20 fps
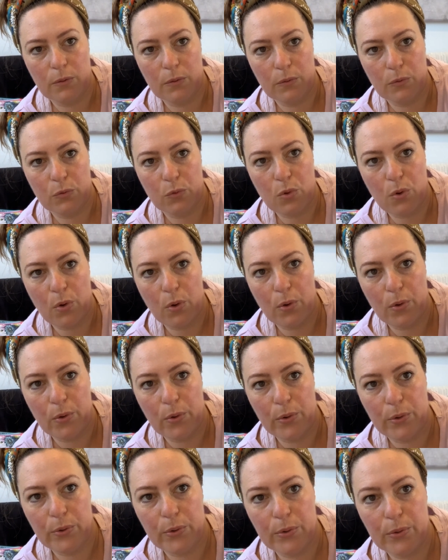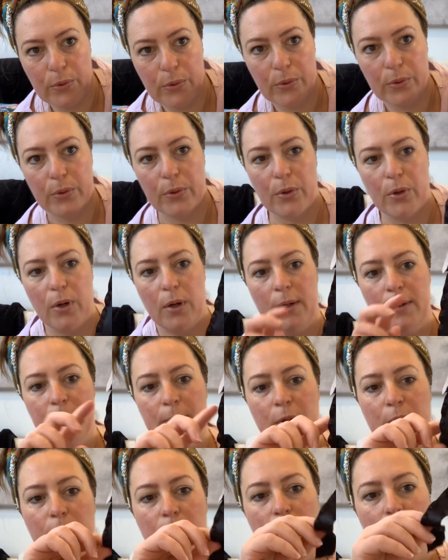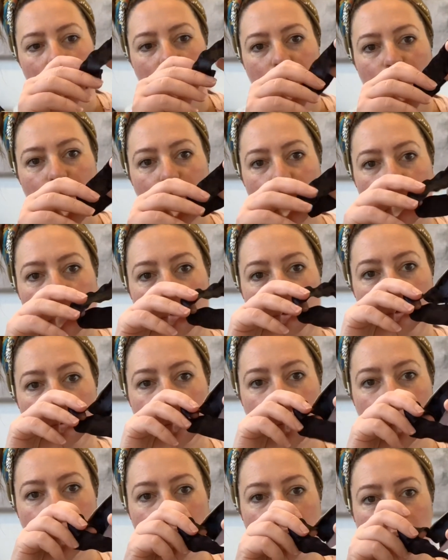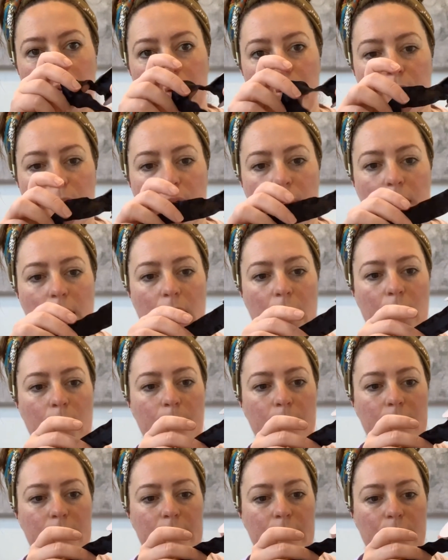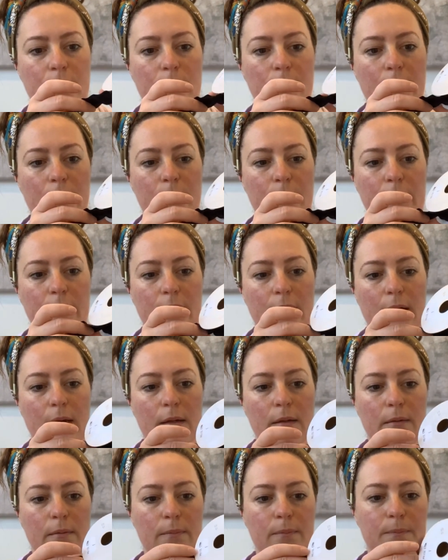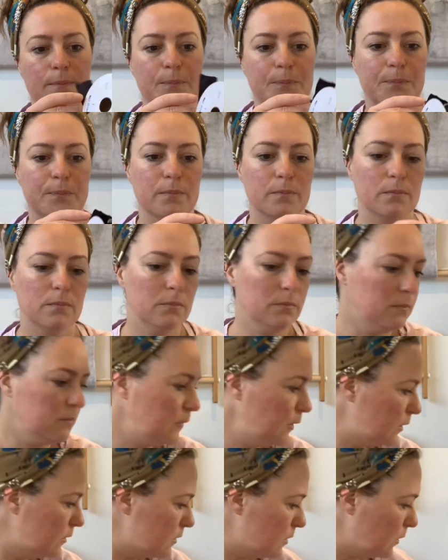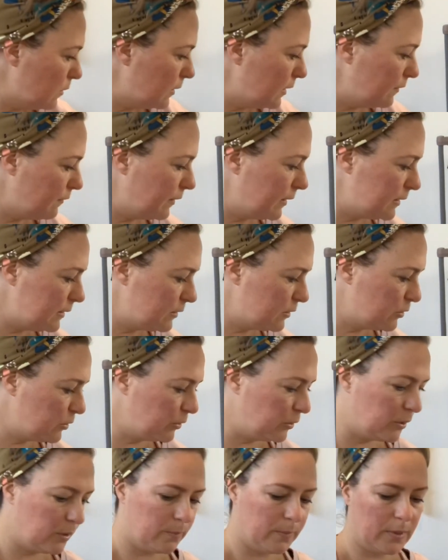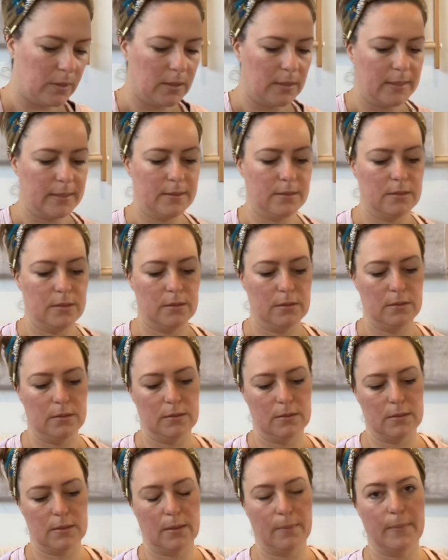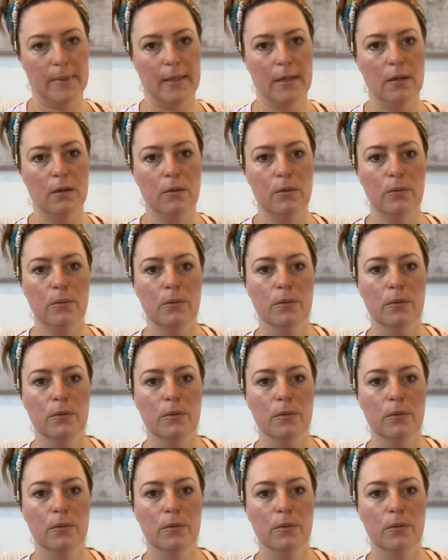So I'm going to do a bow and decorate with that. So I'll have these two combined somehow.